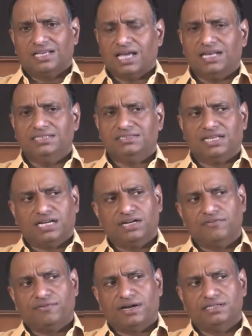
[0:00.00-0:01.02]
can I
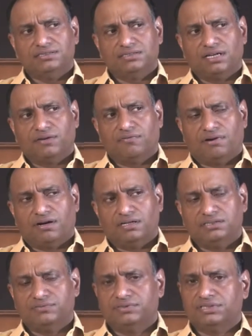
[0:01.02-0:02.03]
sacrifice the
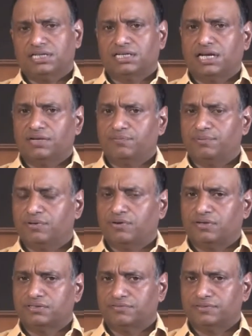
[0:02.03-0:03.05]
rewards which I get
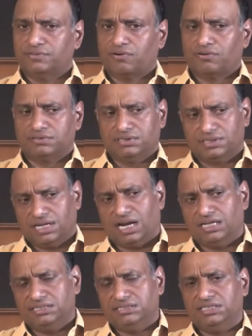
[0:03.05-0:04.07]
because of a doctor
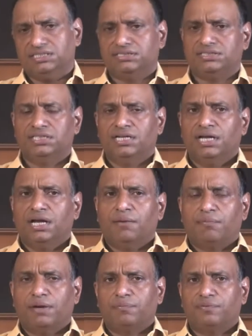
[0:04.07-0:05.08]
and change
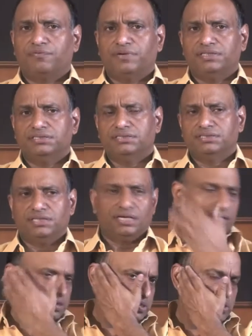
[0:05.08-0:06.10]
my profession
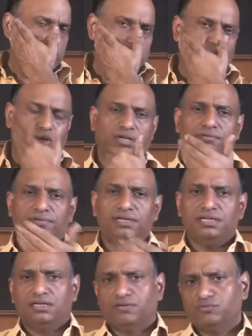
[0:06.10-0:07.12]
and do what I
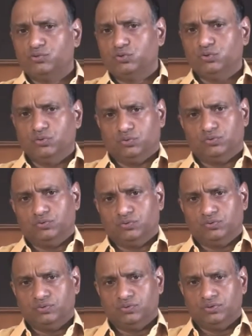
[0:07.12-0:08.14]
really love to do?
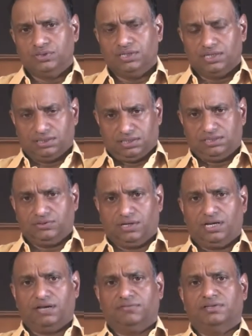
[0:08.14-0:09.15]
Do
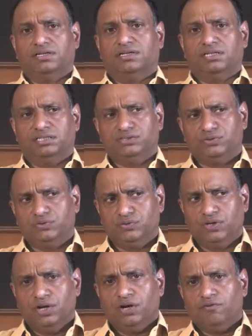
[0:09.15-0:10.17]
I have the courage
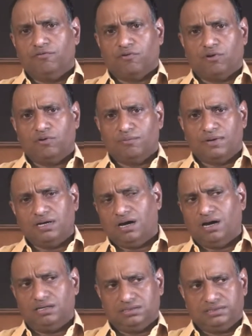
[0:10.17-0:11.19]
to follow my
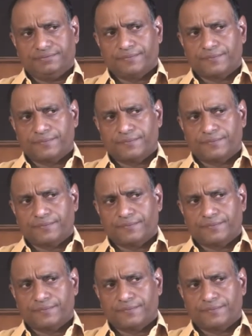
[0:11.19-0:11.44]
heart?